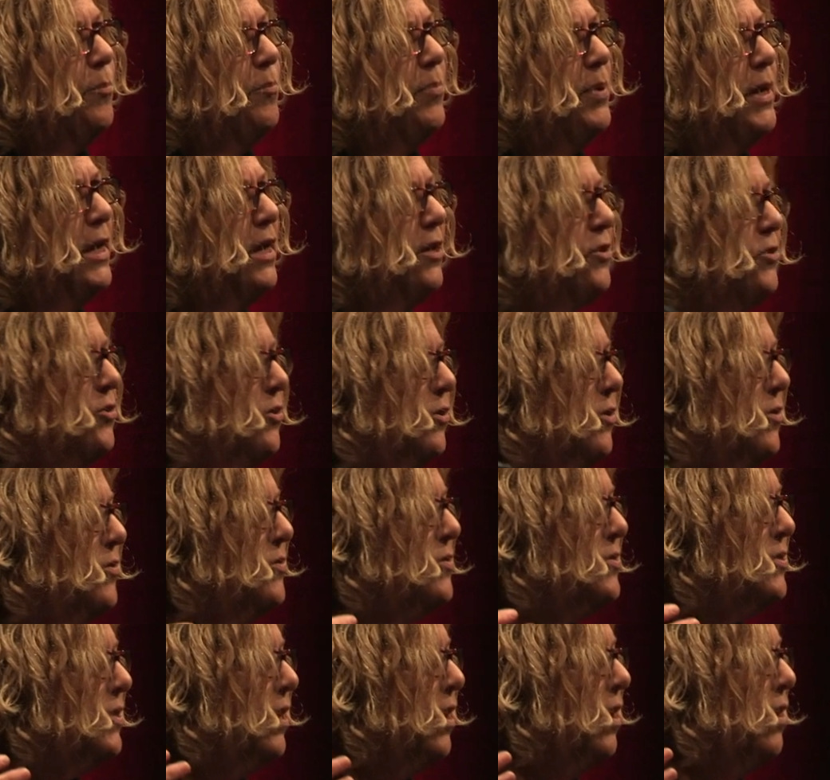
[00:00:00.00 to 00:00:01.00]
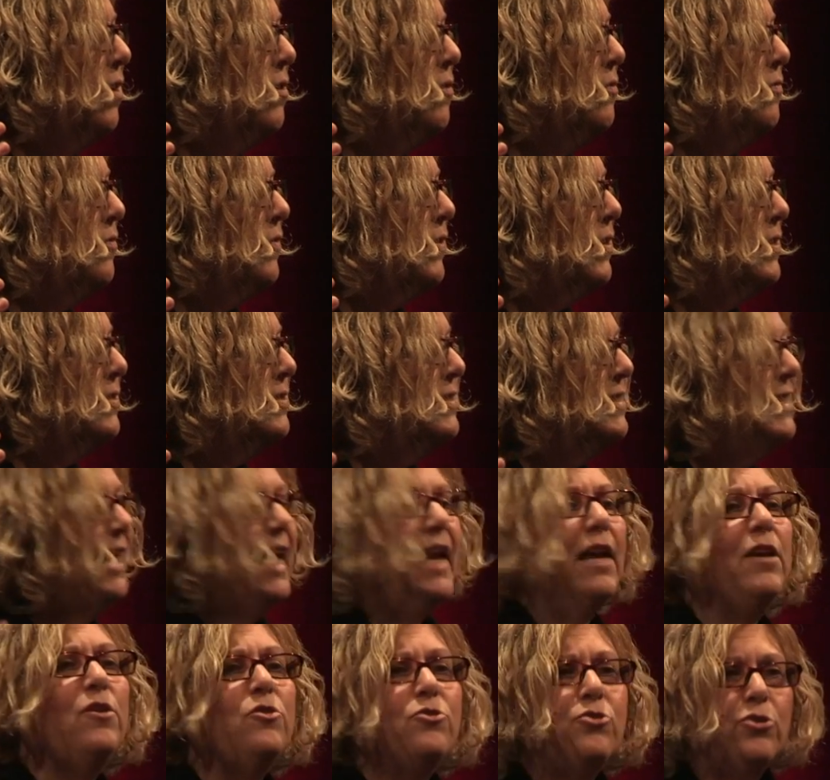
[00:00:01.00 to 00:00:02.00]
pictures of
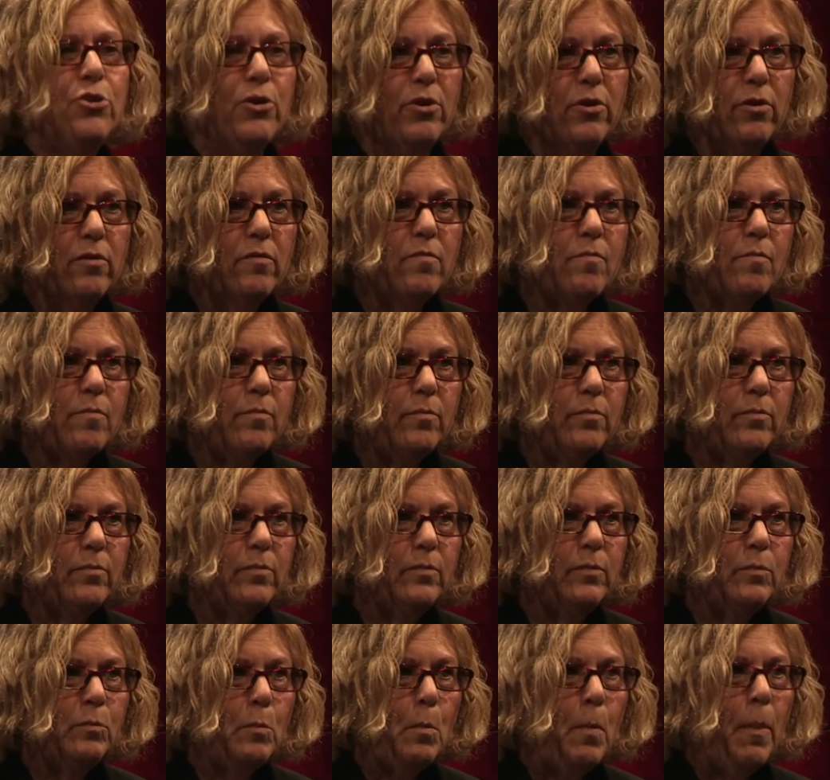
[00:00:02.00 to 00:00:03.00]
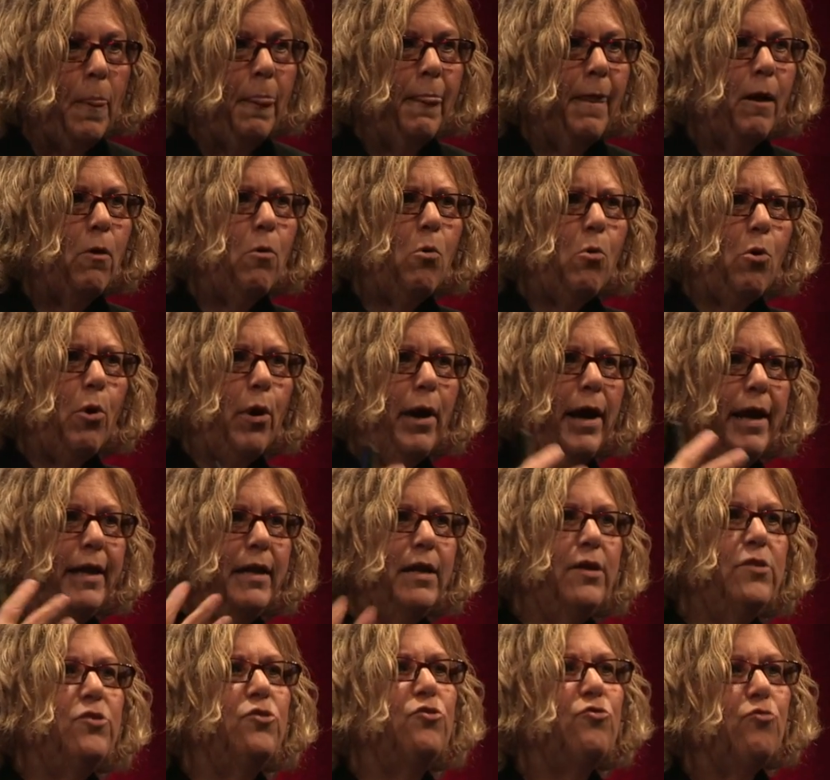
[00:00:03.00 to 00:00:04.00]
danger or
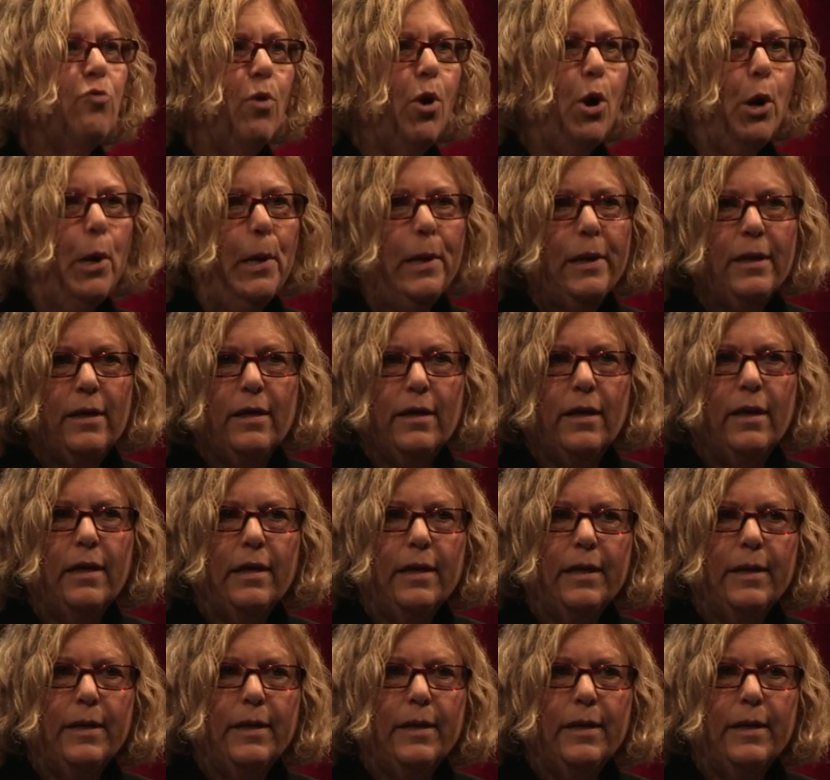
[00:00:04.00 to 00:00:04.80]
any strong,